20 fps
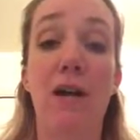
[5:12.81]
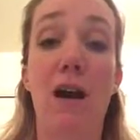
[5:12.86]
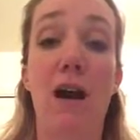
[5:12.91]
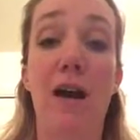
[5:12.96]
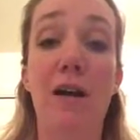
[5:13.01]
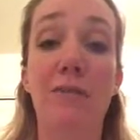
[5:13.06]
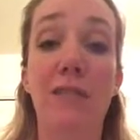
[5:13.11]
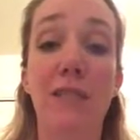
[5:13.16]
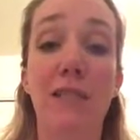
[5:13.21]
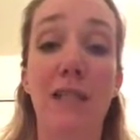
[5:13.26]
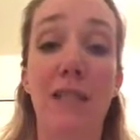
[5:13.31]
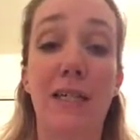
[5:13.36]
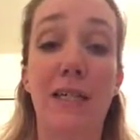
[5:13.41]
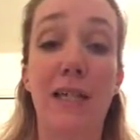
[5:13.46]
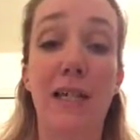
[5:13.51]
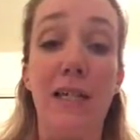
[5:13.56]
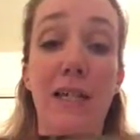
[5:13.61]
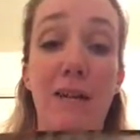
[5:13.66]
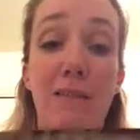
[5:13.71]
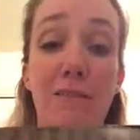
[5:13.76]
I was
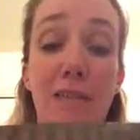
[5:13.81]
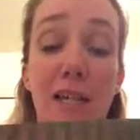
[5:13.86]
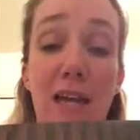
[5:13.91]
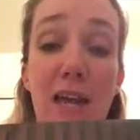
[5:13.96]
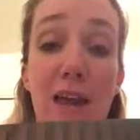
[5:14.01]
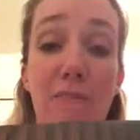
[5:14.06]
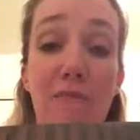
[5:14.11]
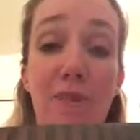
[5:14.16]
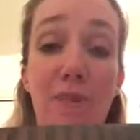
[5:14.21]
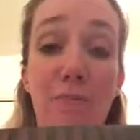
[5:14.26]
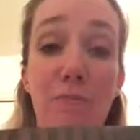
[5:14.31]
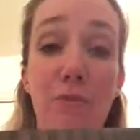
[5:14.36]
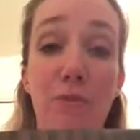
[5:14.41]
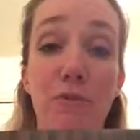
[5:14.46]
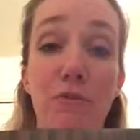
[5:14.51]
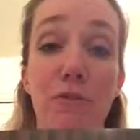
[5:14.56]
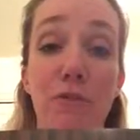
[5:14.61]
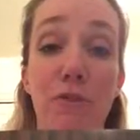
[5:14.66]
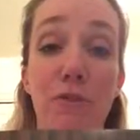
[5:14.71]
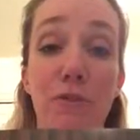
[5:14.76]
lucky enough to have them
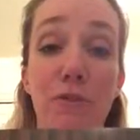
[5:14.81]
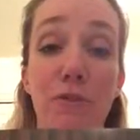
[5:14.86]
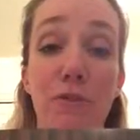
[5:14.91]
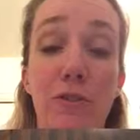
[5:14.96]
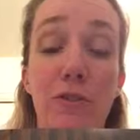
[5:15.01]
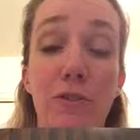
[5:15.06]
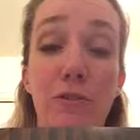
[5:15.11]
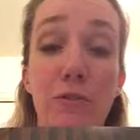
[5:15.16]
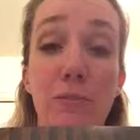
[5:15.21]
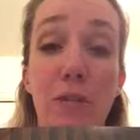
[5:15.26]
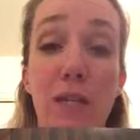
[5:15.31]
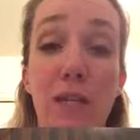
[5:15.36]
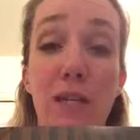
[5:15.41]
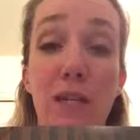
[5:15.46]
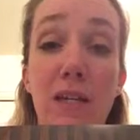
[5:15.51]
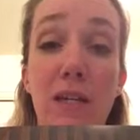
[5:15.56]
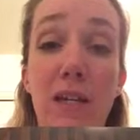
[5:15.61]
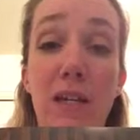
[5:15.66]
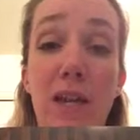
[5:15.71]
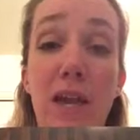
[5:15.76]
move closer to me
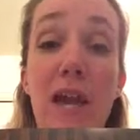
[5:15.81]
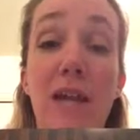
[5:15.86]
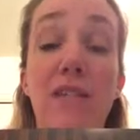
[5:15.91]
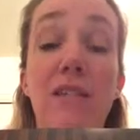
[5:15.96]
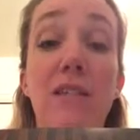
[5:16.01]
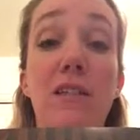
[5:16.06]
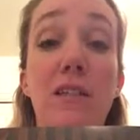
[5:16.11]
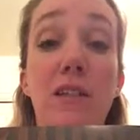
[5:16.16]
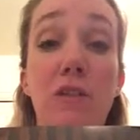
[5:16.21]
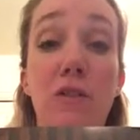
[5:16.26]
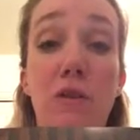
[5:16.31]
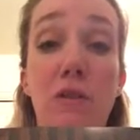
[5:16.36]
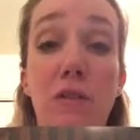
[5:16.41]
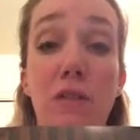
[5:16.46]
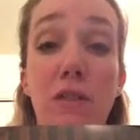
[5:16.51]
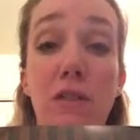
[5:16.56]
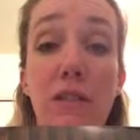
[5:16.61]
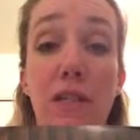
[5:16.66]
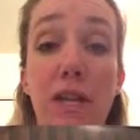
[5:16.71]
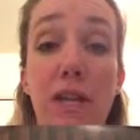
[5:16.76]
as an adult,